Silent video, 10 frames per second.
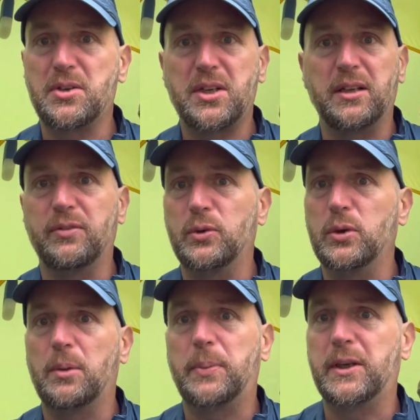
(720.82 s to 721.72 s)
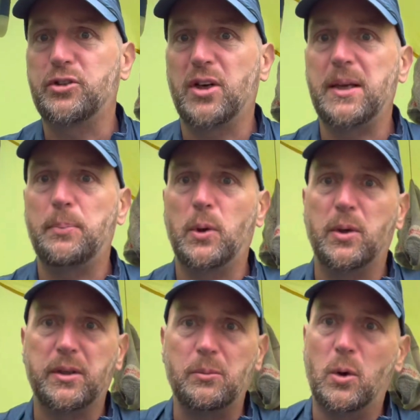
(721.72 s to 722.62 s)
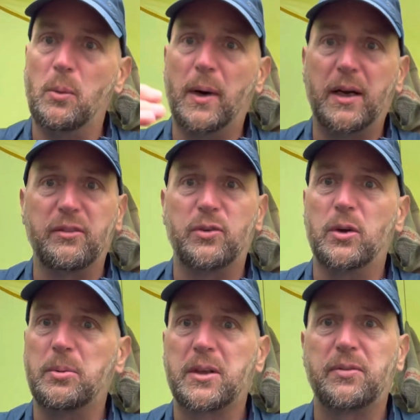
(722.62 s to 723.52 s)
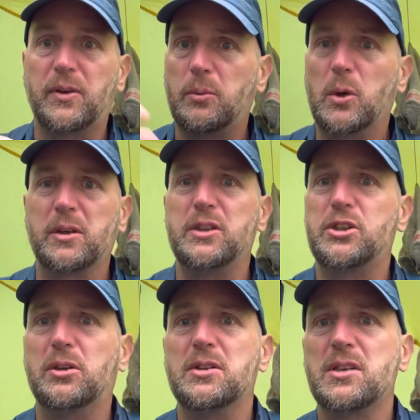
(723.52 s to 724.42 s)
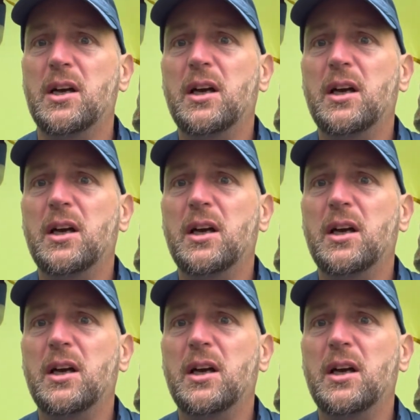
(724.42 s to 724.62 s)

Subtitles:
set the phone up on a tripod and walk back and forward for walking shots.